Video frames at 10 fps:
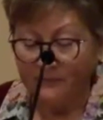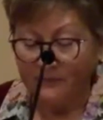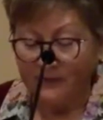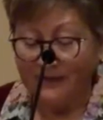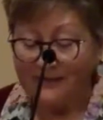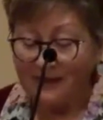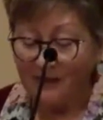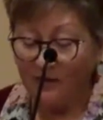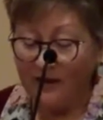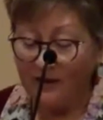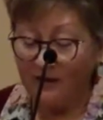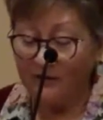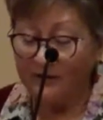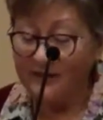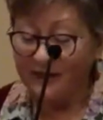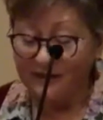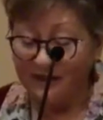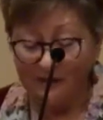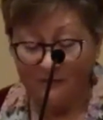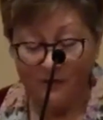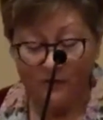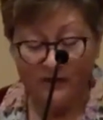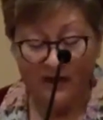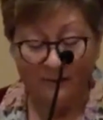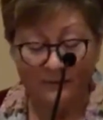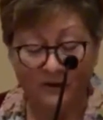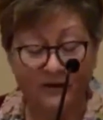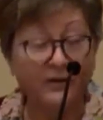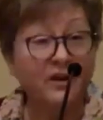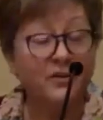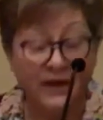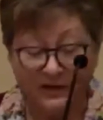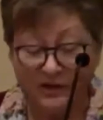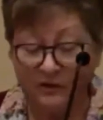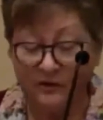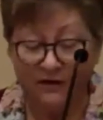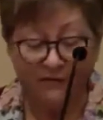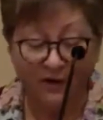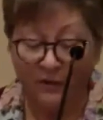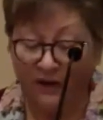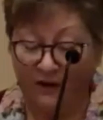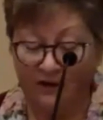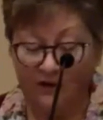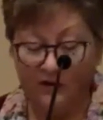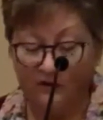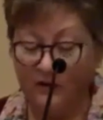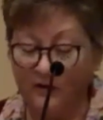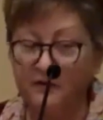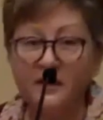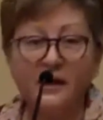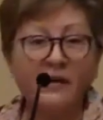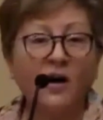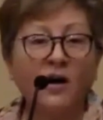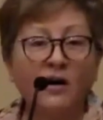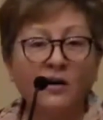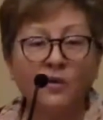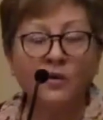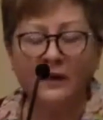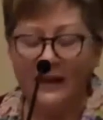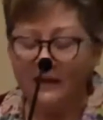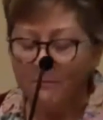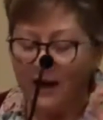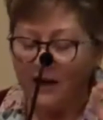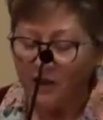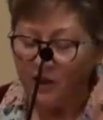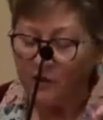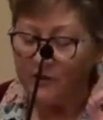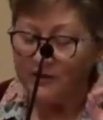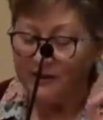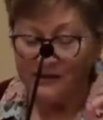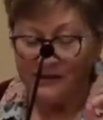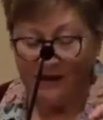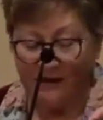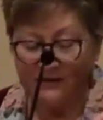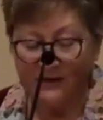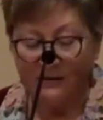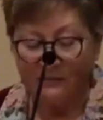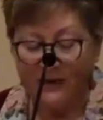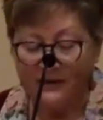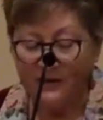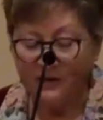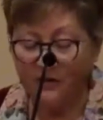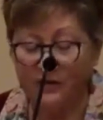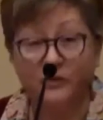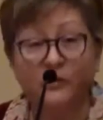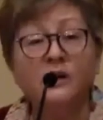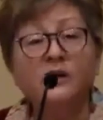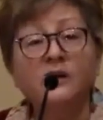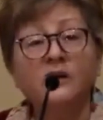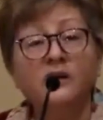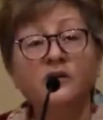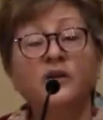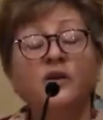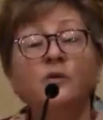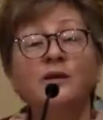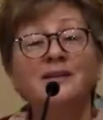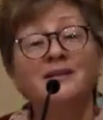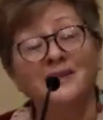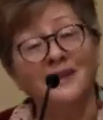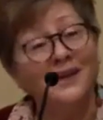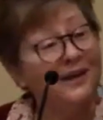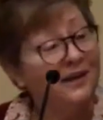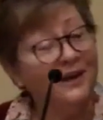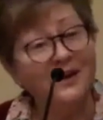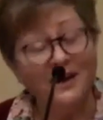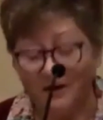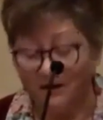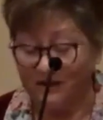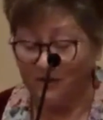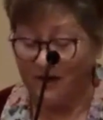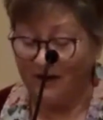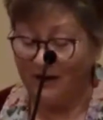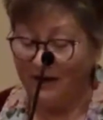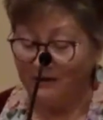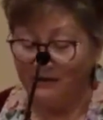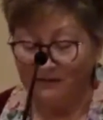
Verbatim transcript: And as I look out over the tech team, whose names are given in gratitude every week, for the very hard work and minute details they pay attention to so that you can see and hear us right now.